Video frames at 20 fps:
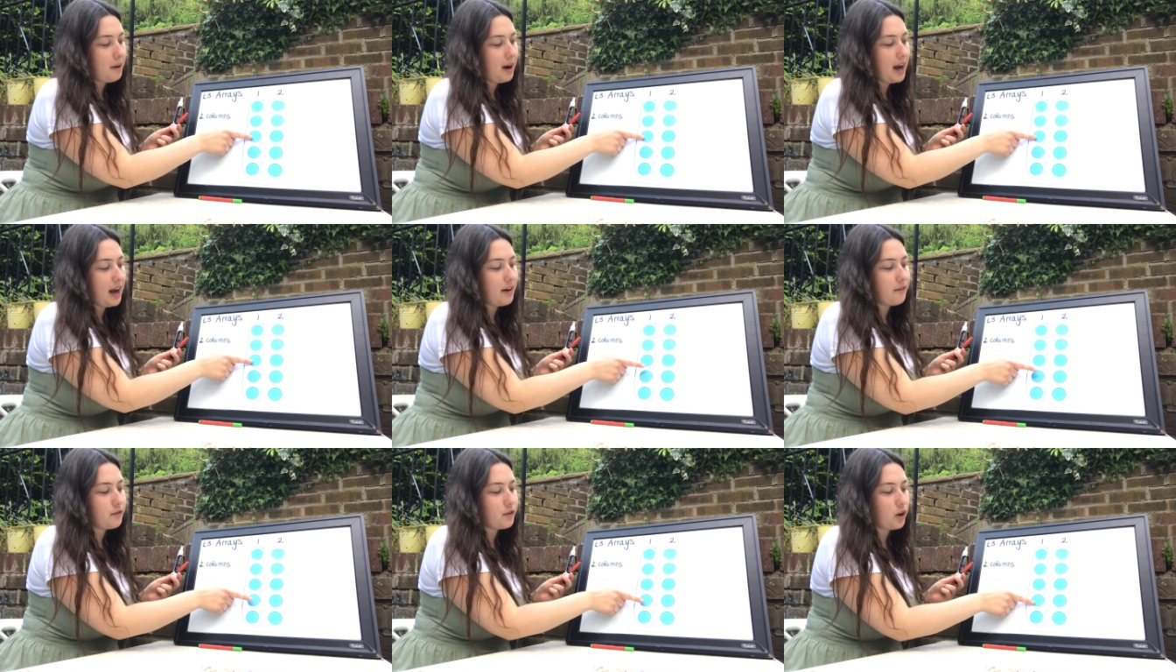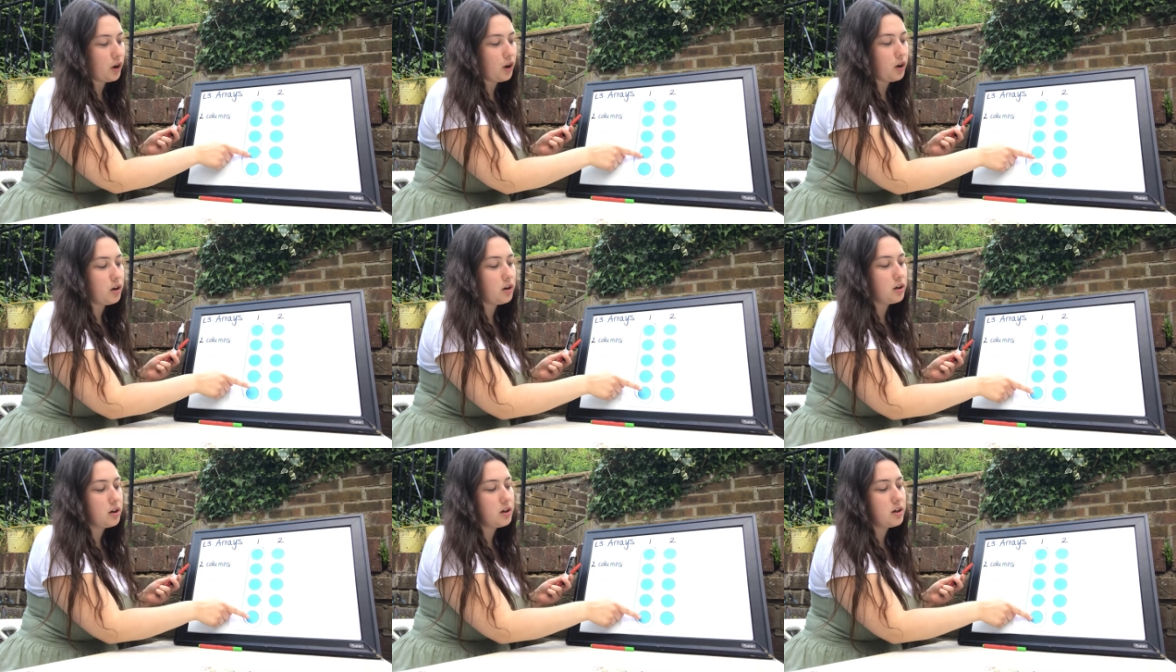I have
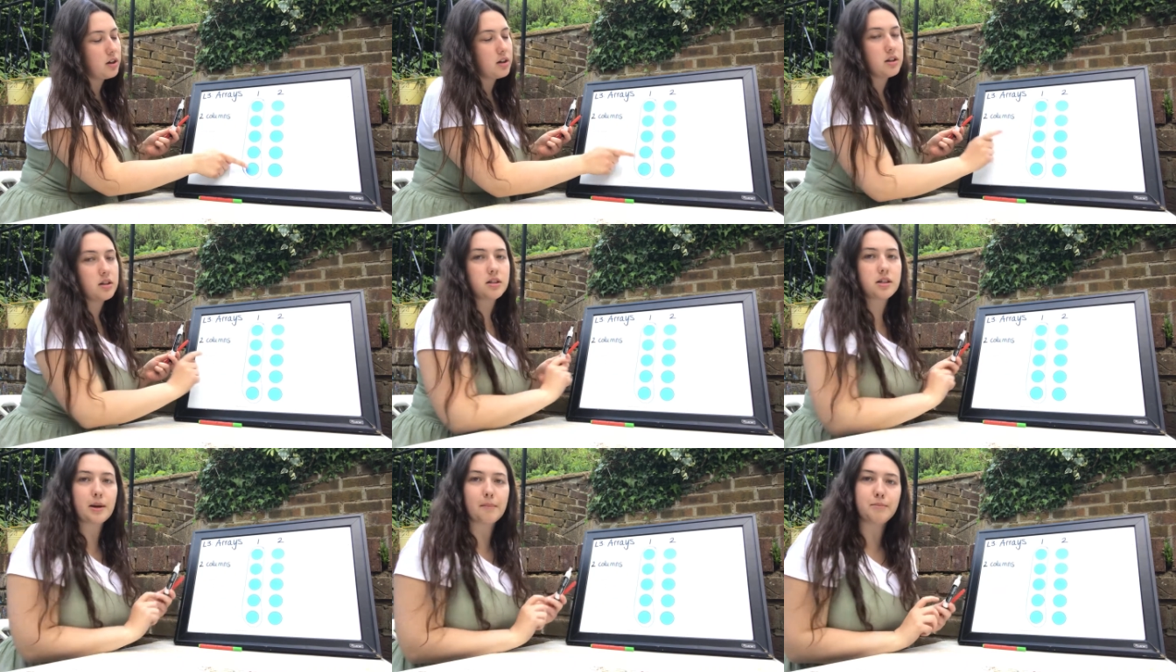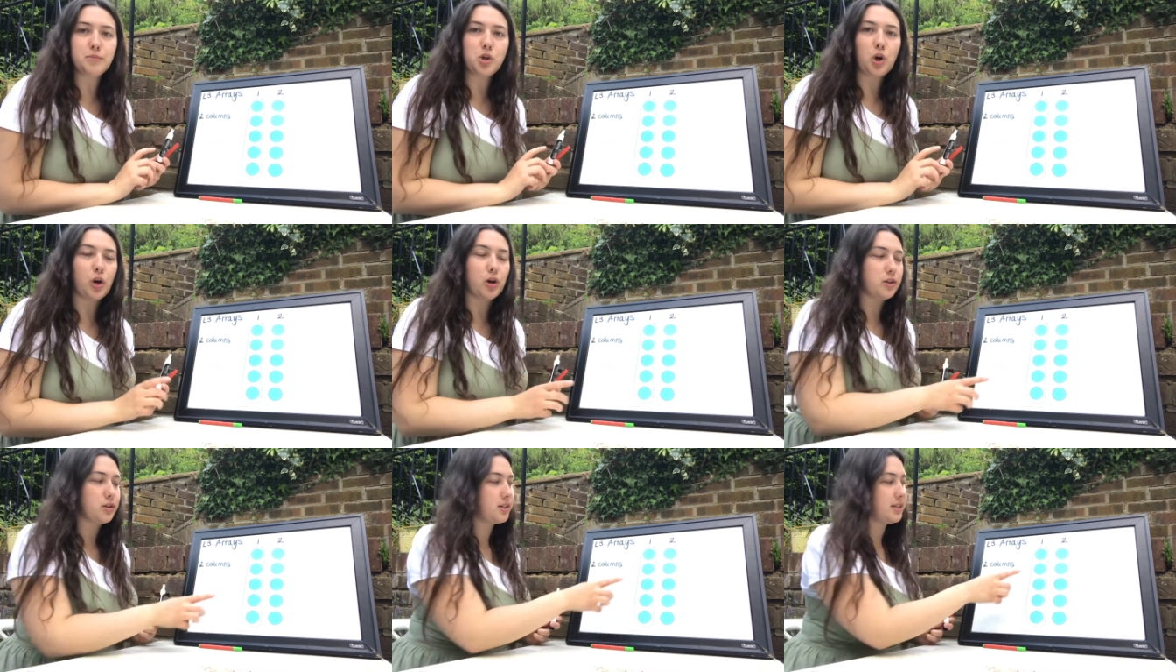got some
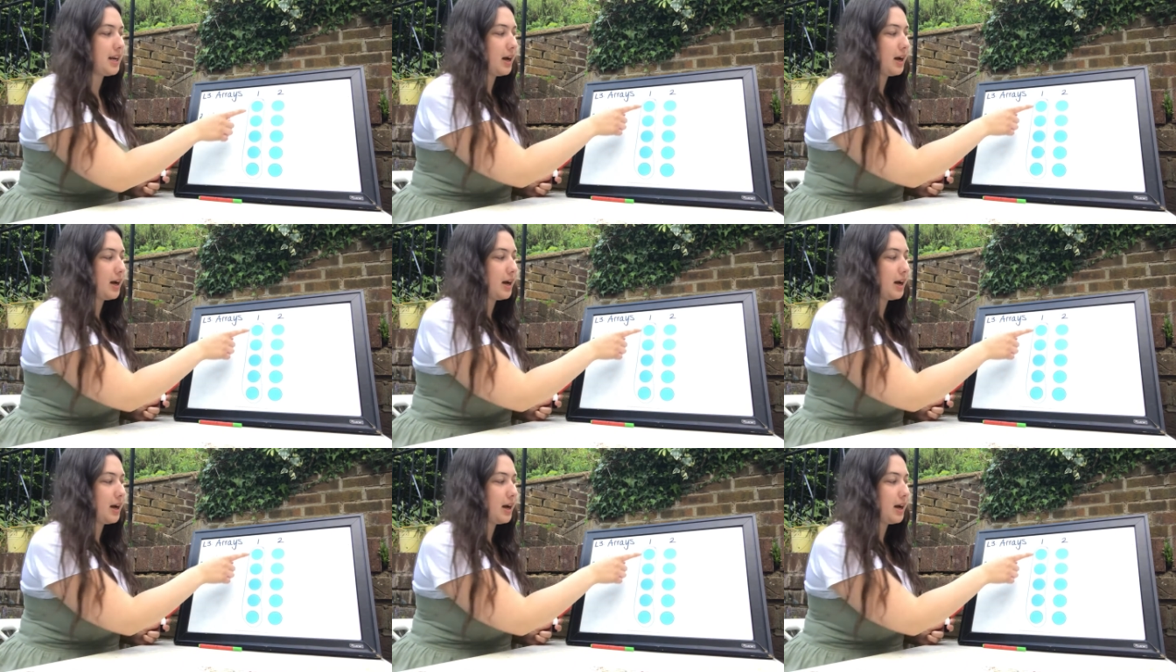dots.